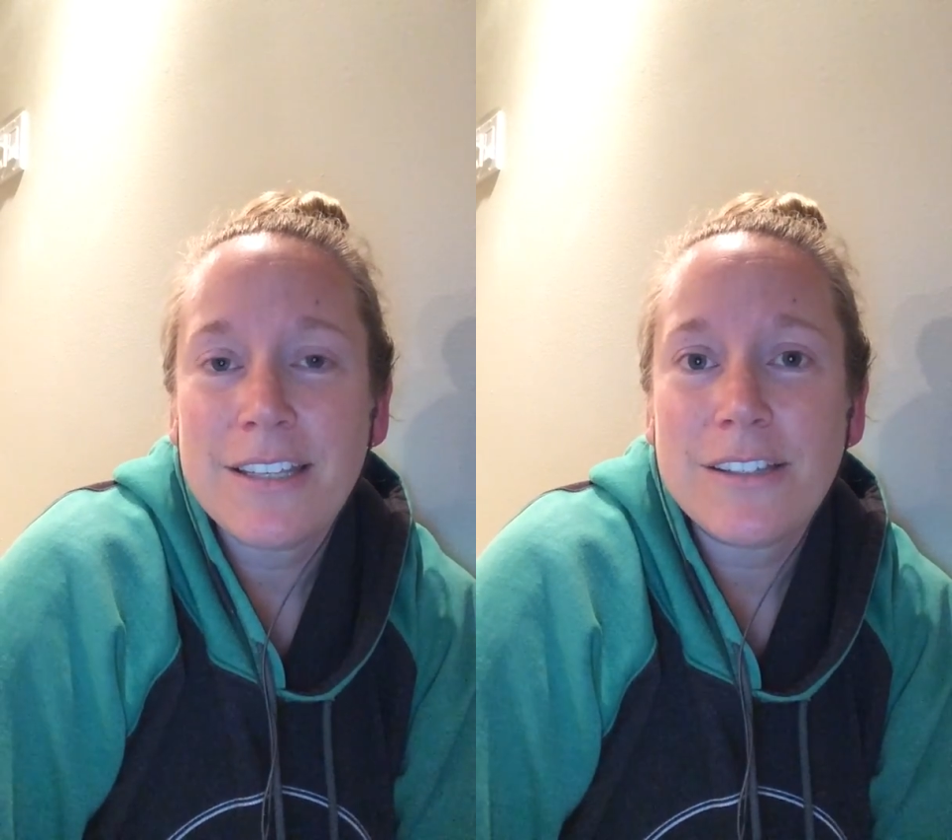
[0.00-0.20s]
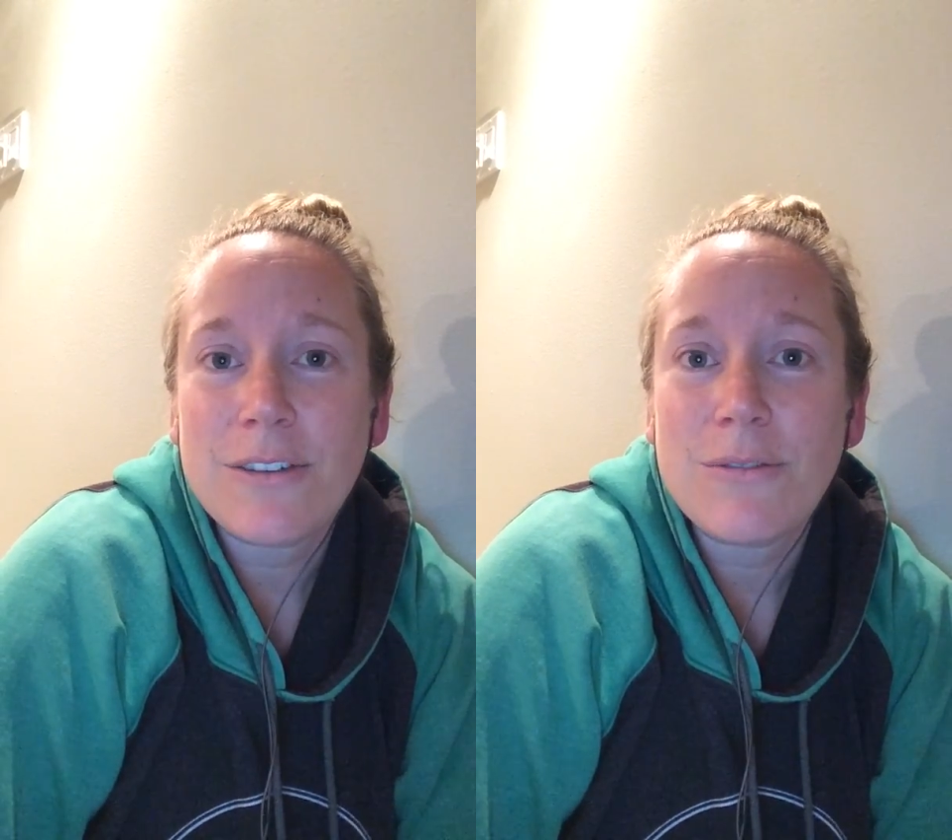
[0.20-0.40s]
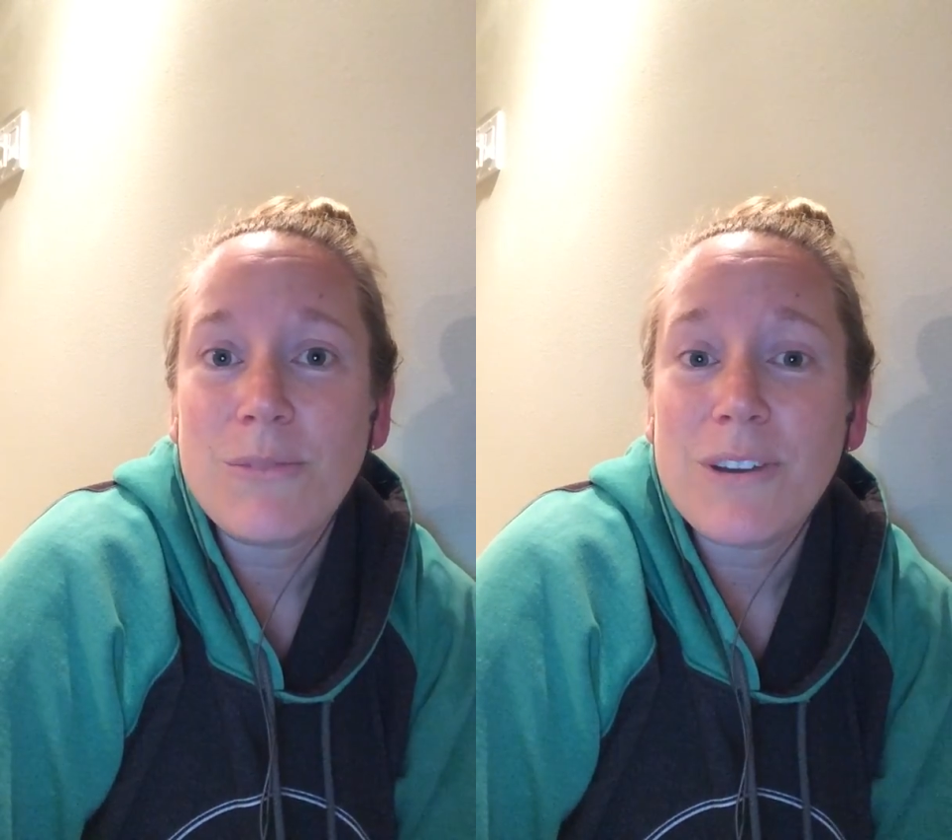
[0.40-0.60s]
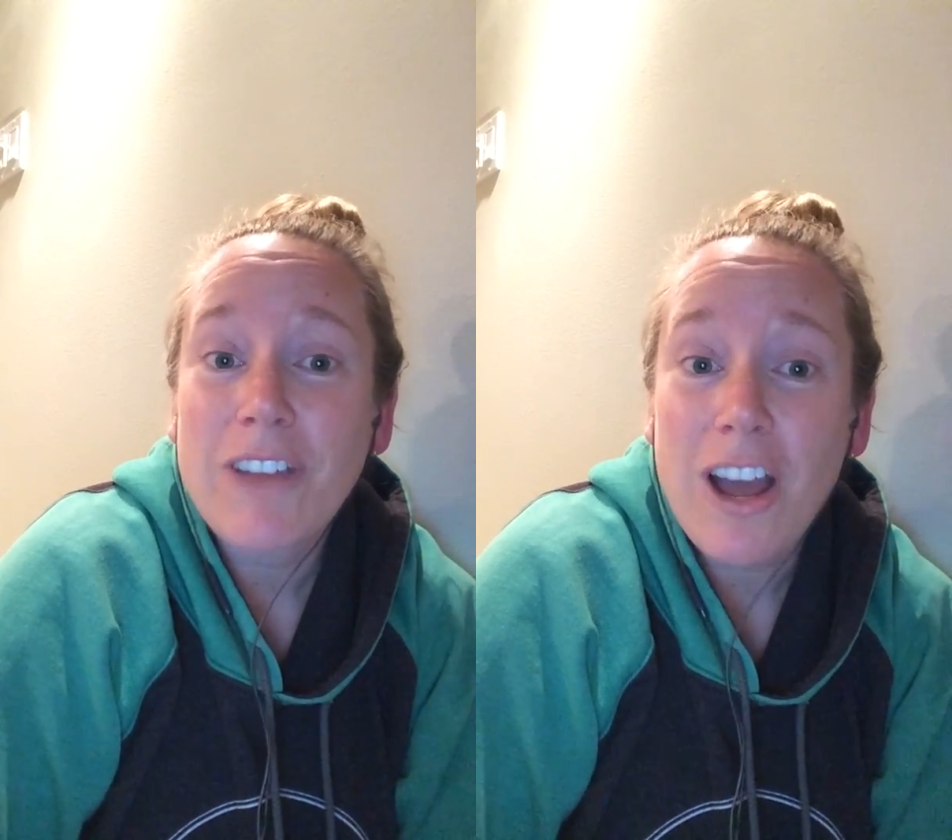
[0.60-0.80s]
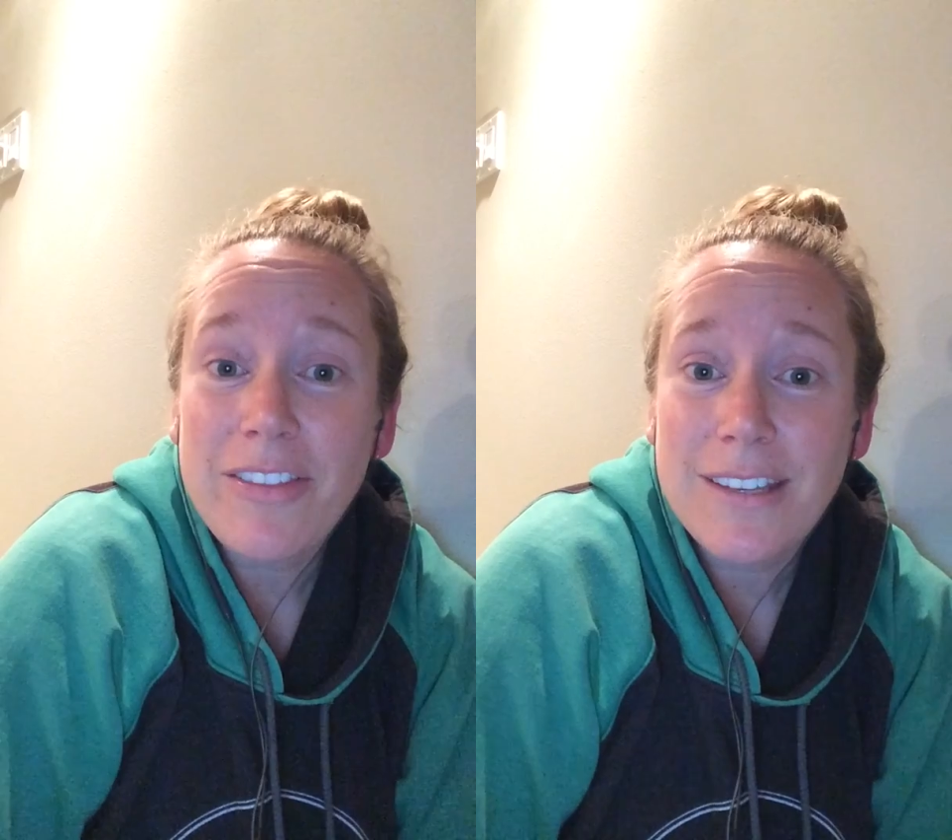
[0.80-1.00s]
So we've
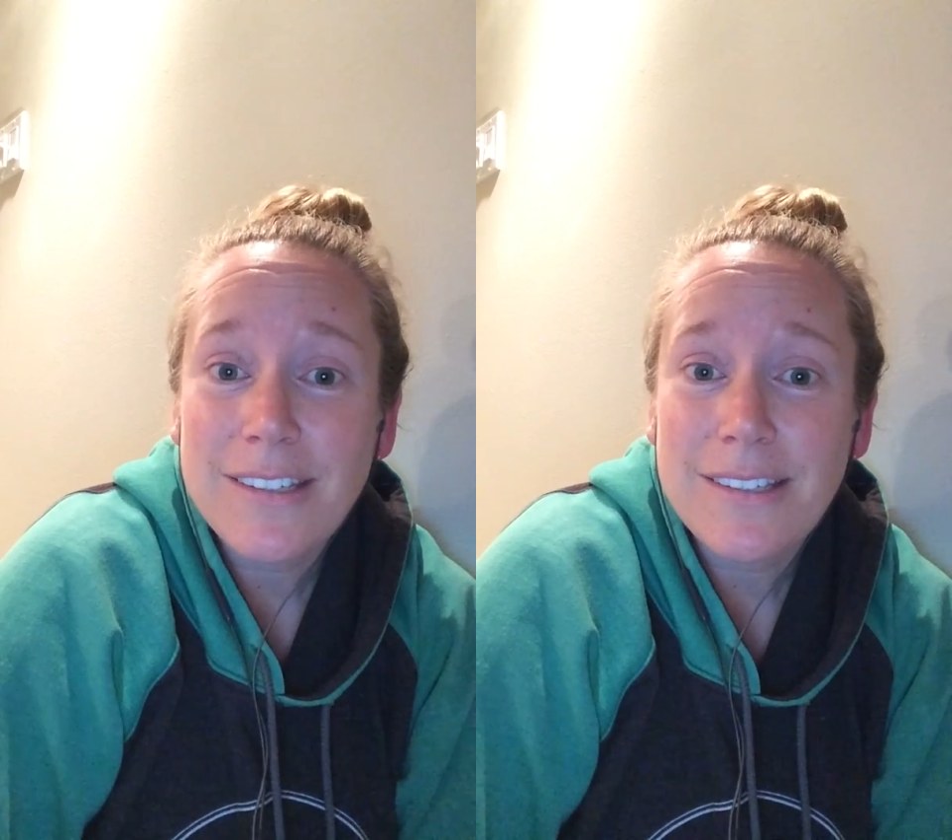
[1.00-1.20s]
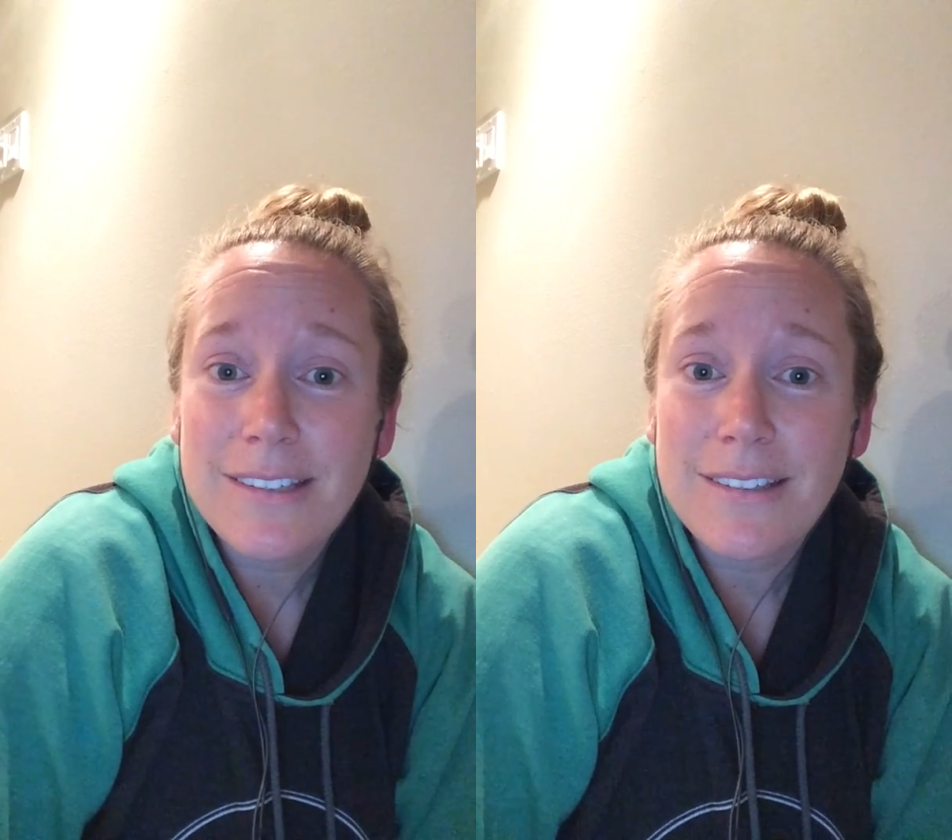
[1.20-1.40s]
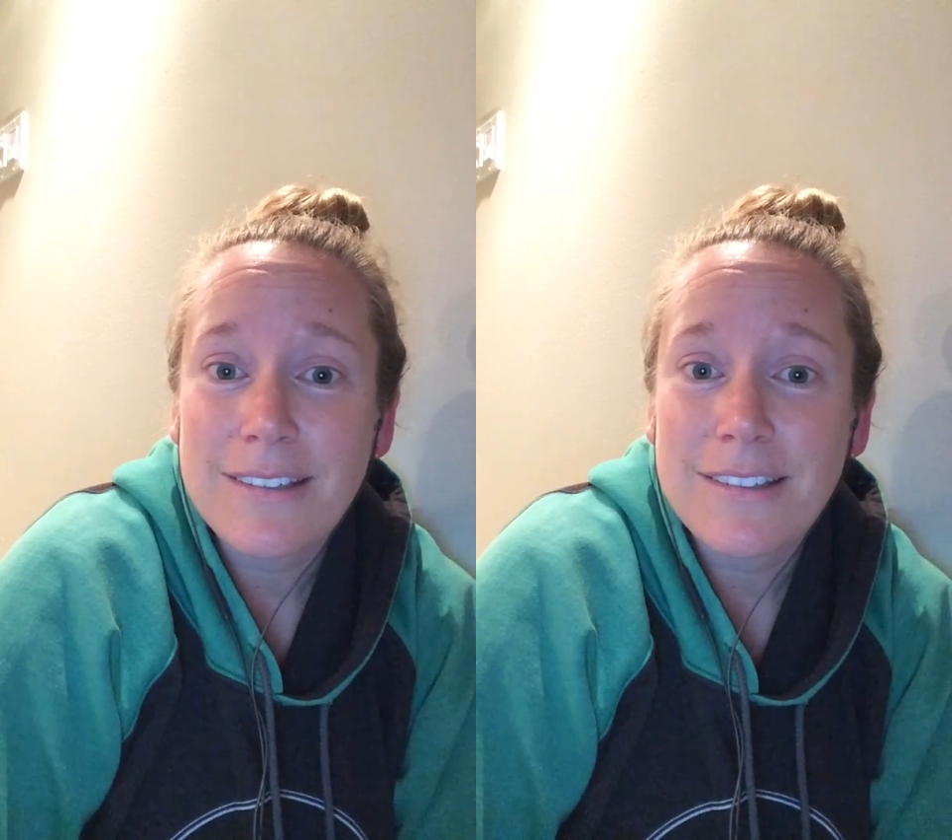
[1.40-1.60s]
got this.